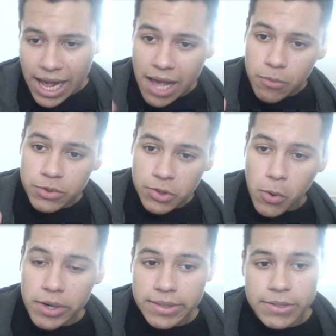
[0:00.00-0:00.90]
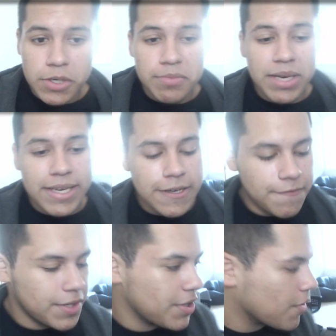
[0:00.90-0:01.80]
I was going to make a
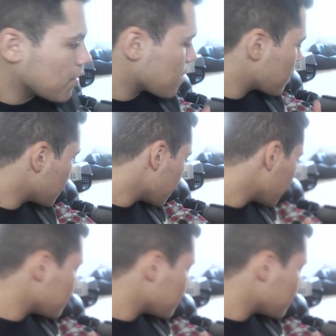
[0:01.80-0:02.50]
video with her.